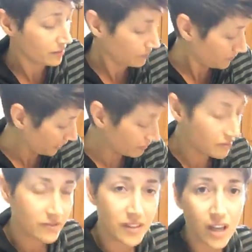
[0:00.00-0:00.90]
like
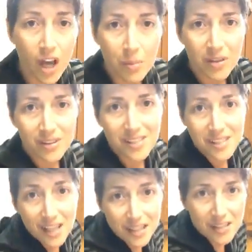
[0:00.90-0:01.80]
phenomenal
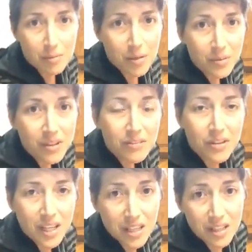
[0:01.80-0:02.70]
designs that people have
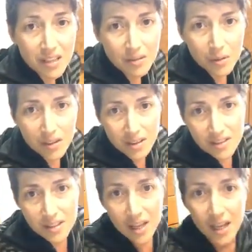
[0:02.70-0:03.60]
created with these
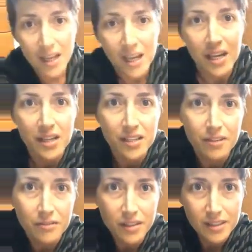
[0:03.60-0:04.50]
different